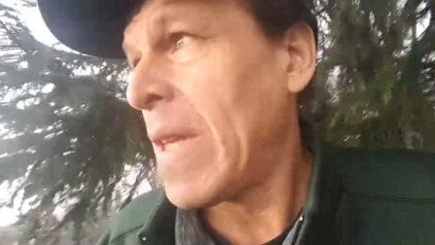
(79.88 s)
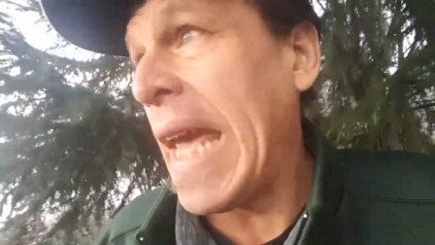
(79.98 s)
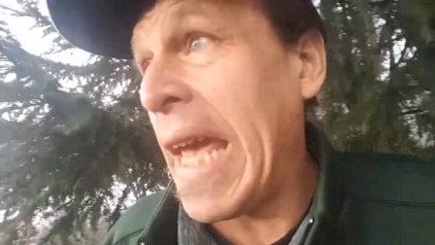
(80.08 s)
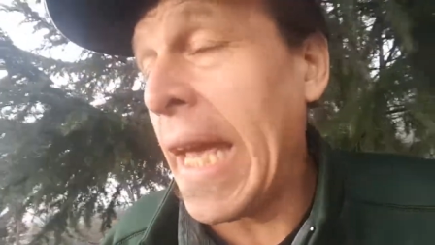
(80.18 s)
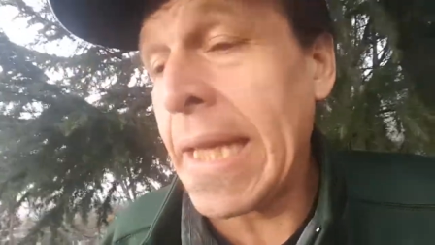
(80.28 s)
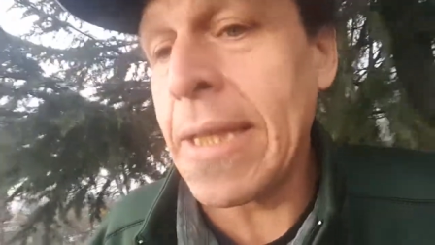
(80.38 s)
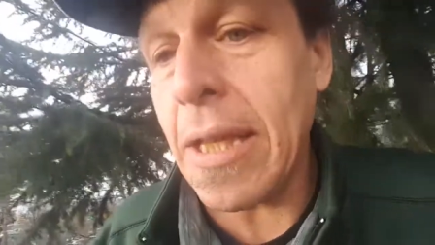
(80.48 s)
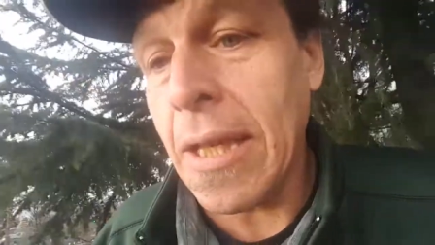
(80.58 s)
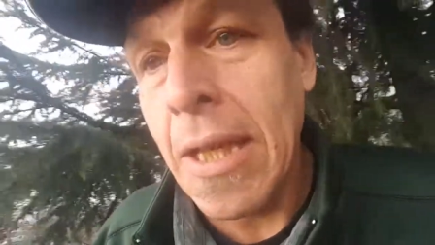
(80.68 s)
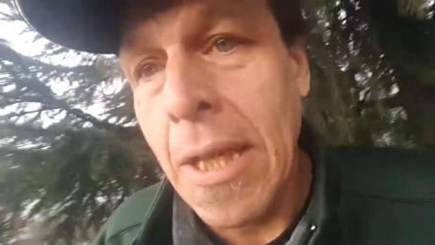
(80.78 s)
And,
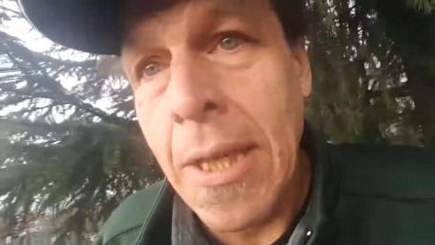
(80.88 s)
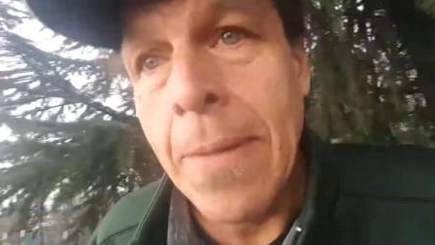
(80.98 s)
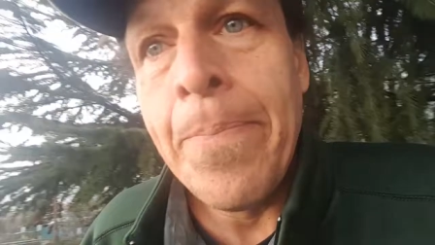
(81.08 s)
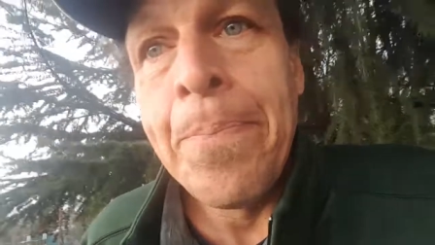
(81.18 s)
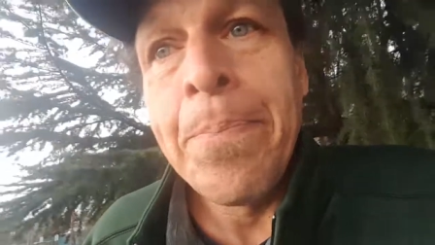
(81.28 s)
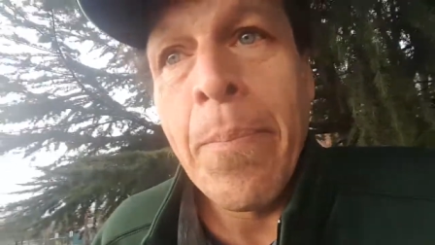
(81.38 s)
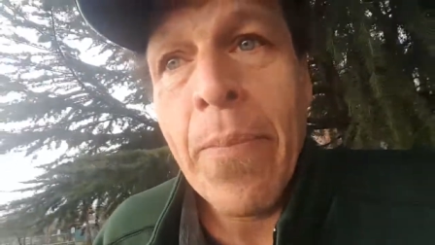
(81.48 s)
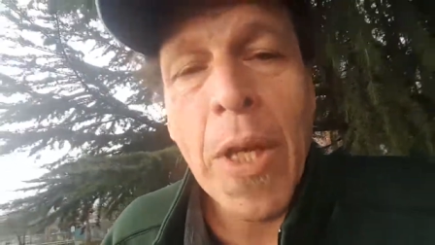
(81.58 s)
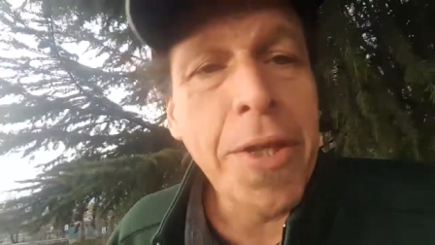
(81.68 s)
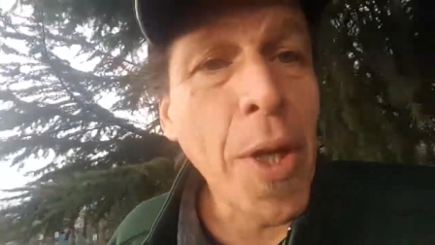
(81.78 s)

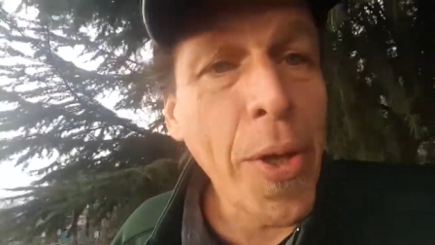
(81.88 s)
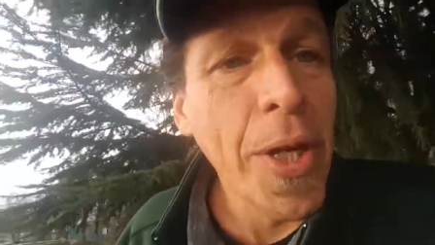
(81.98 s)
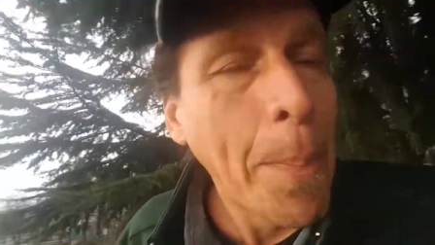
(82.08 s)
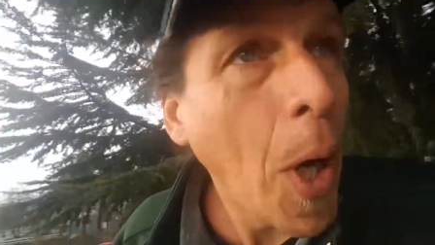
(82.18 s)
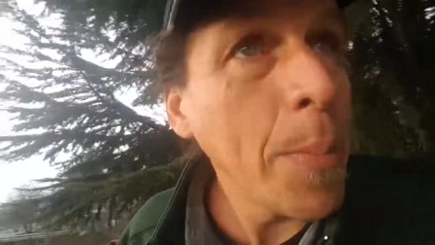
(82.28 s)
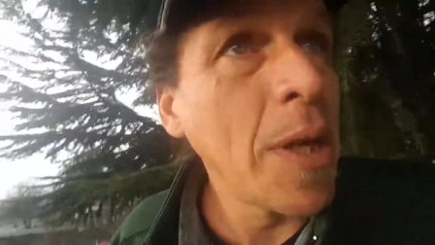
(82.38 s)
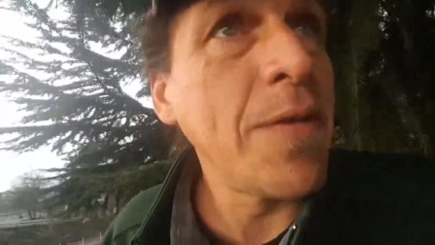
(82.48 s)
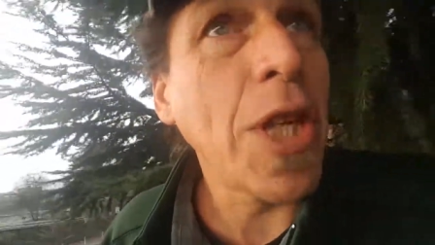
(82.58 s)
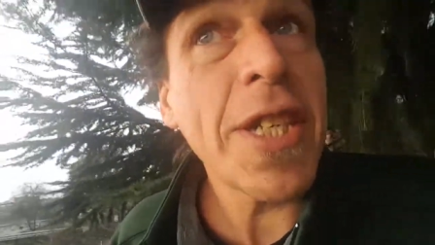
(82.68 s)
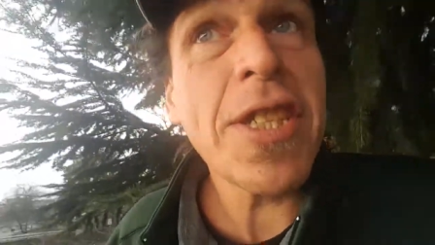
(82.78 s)
you know, the Department of
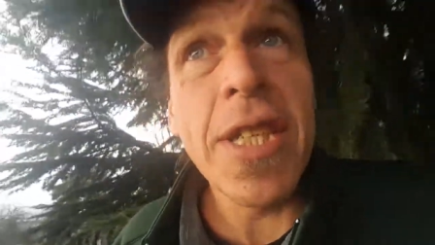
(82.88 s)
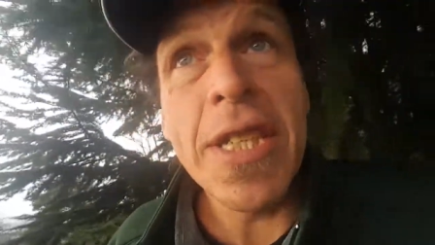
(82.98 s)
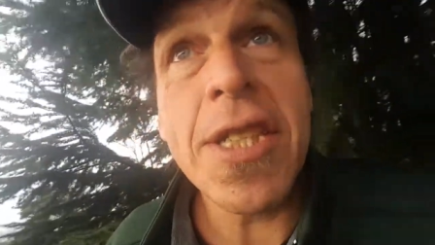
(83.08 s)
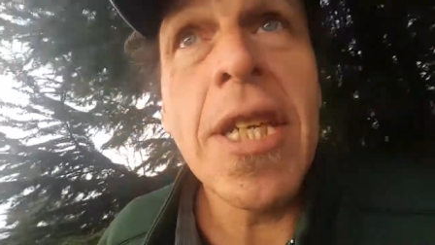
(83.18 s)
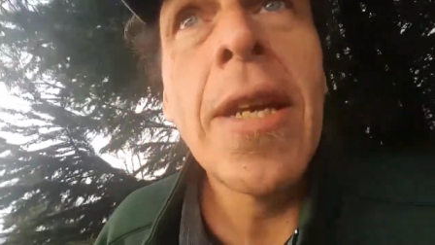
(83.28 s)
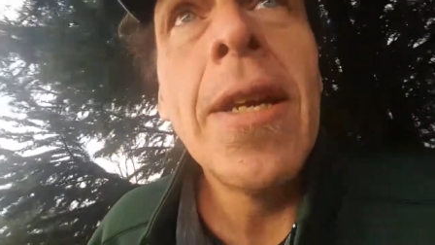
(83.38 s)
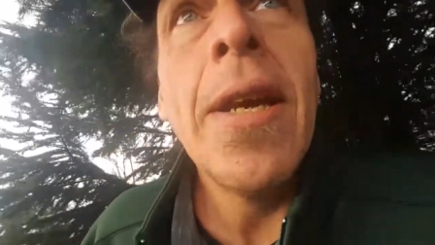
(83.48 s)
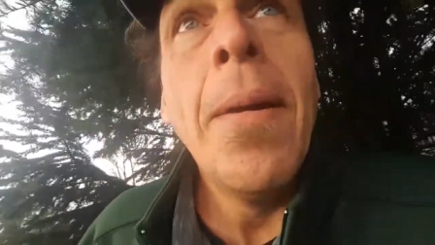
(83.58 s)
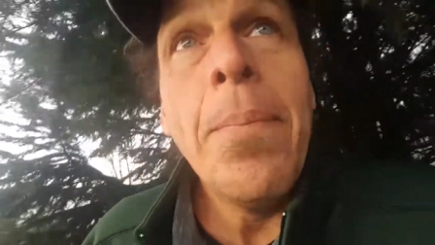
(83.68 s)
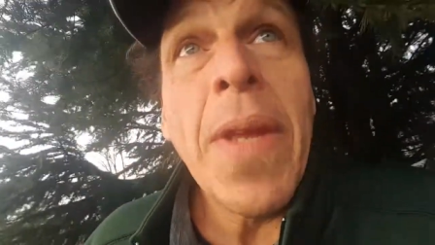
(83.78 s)
Justice
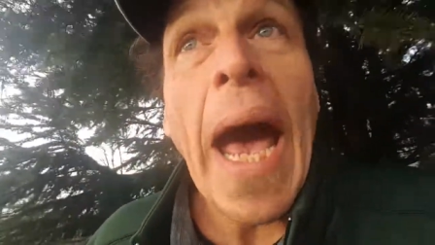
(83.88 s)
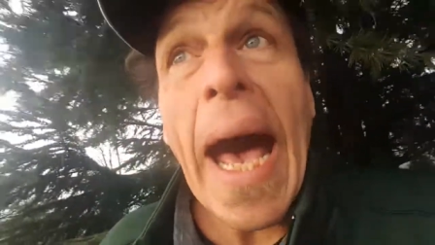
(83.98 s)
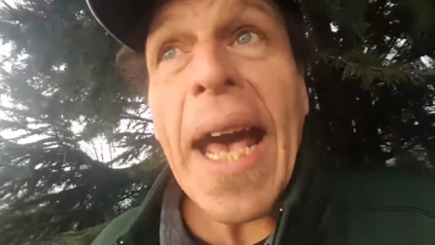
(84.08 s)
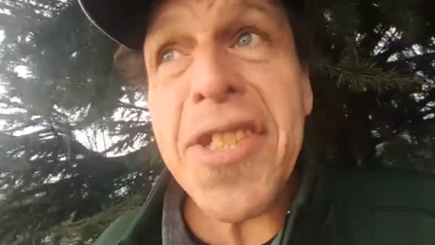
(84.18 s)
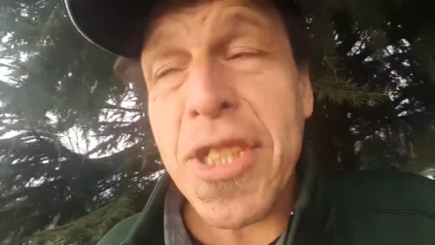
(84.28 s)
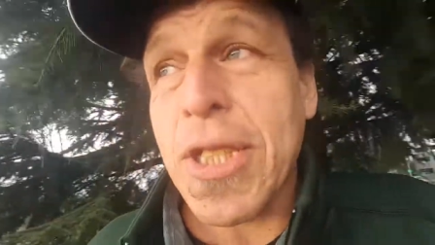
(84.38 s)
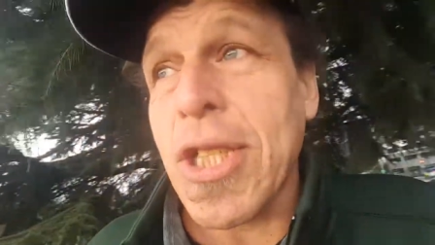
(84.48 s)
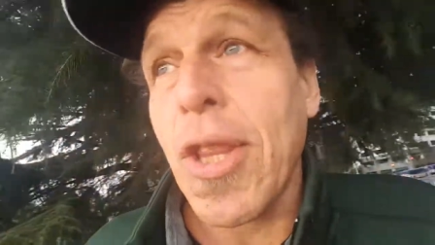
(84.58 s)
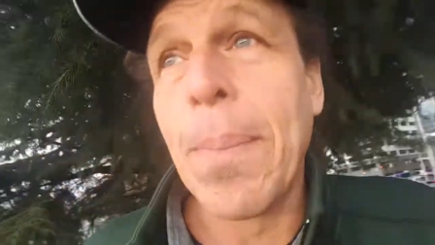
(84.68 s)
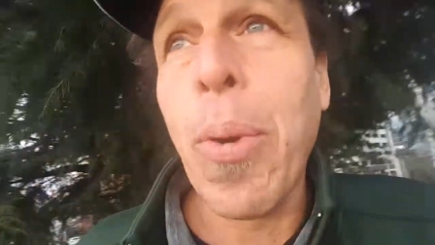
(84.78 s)
asked
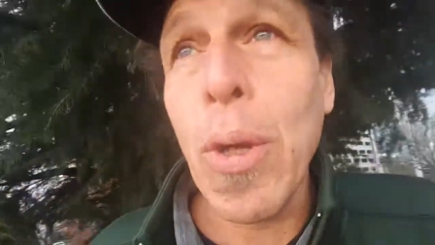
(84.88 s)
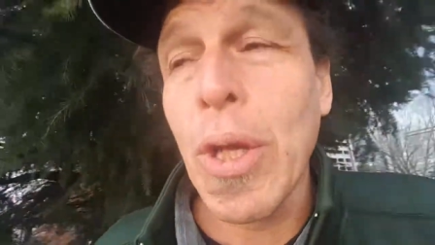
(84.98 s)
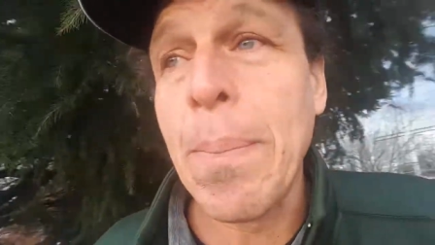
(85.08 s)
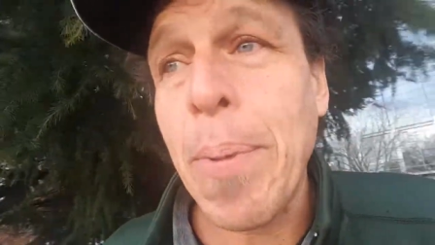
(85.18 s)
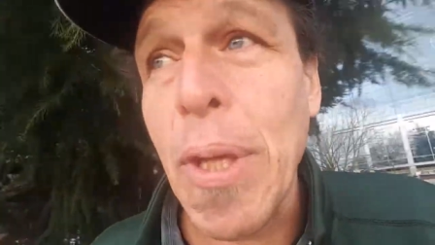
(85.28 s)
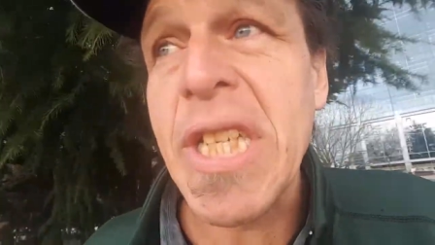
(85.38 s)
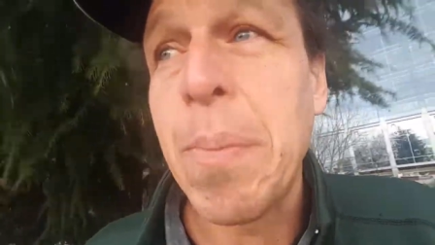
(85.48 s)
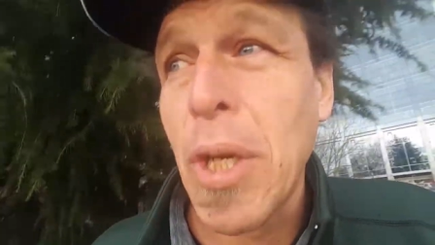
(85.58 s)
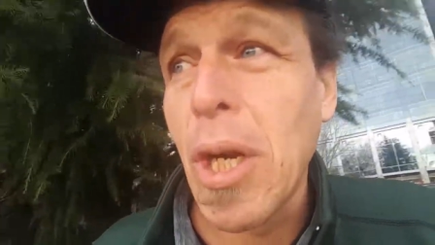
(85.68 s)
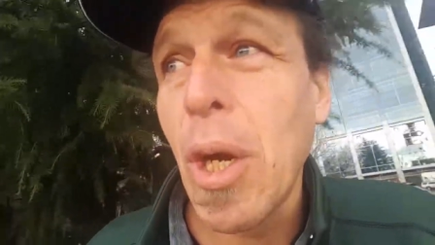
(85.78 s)
the Portland Police
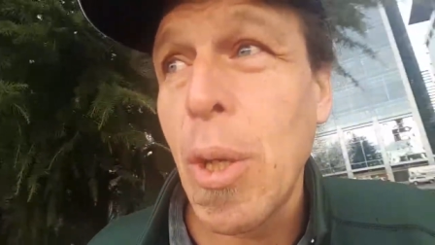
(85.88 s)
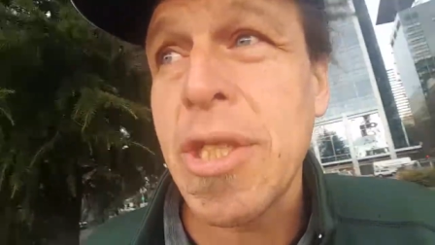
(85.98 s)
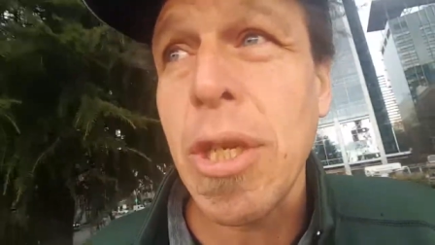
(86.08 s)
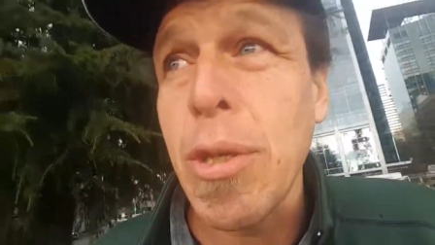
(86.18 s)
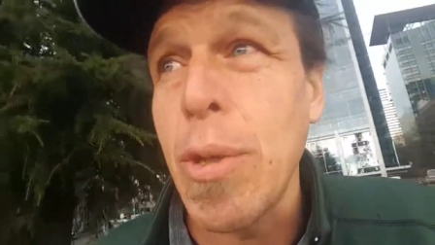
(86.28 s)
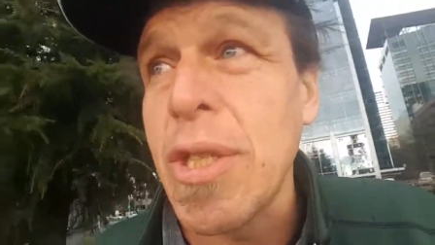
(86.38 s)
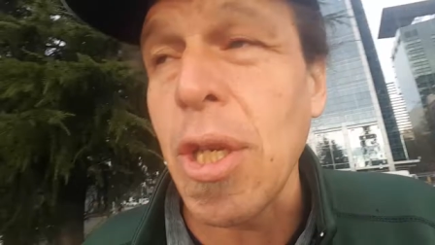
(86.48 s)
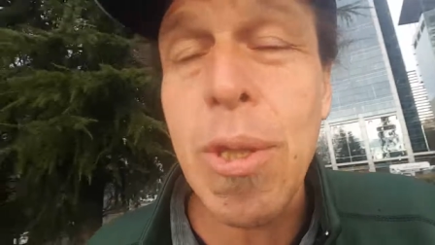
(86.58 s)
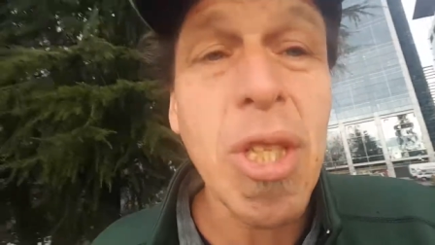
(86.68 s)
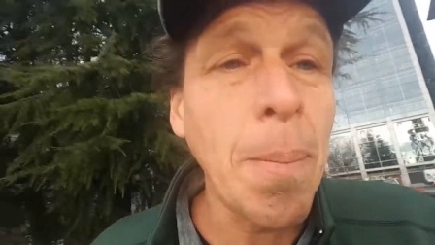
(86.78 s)
Bureau to
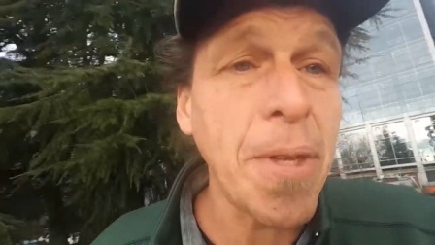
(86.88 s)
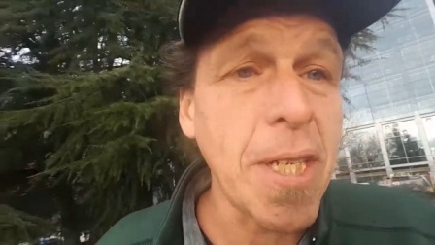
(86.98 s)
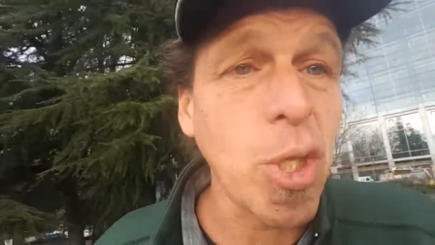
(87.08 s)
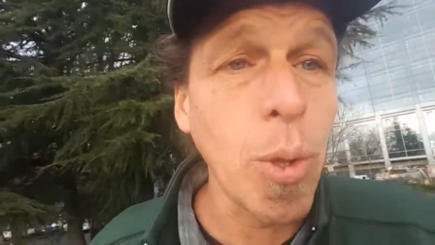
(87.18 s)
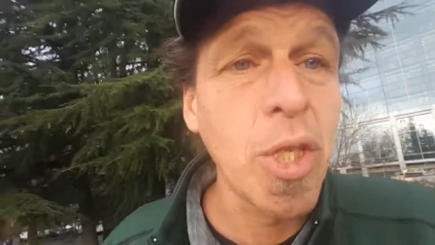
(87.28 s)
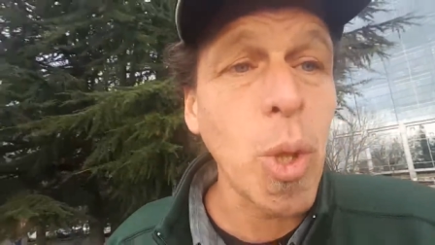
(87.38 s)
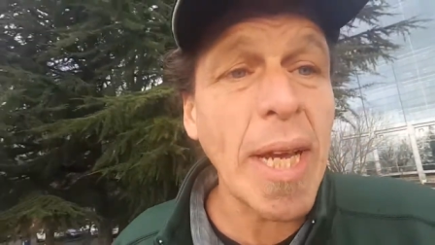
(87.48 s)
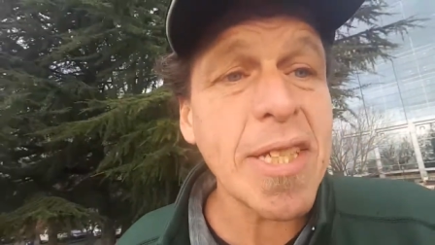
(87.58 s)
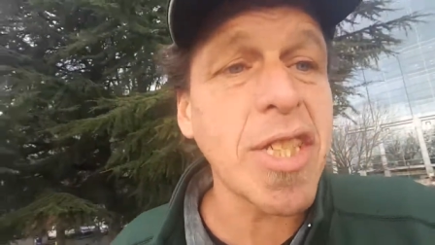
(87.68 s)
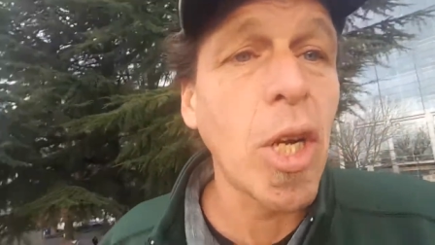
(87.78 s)
do something to
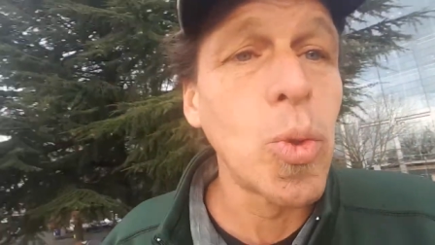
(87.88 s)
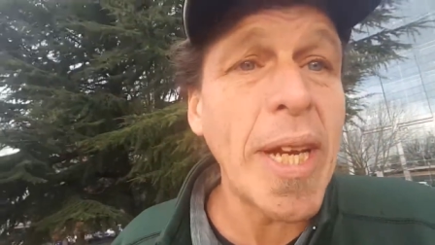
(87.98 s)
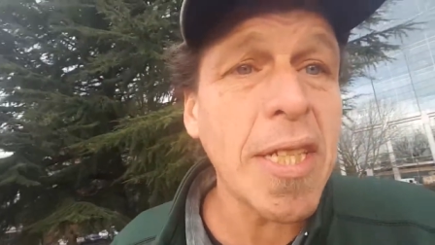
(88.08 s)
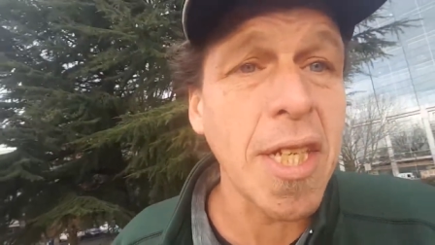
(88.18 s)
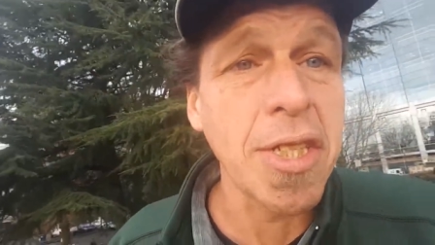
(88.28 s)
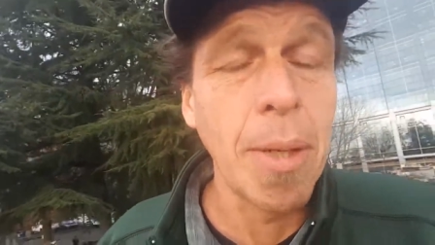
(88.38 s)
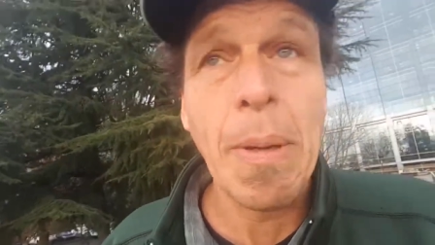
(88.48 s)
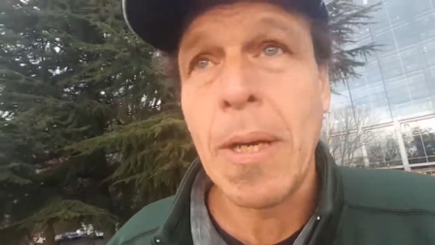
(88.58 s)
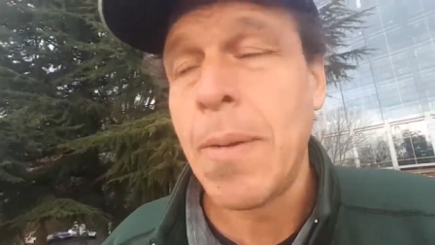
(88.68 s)
address their racism.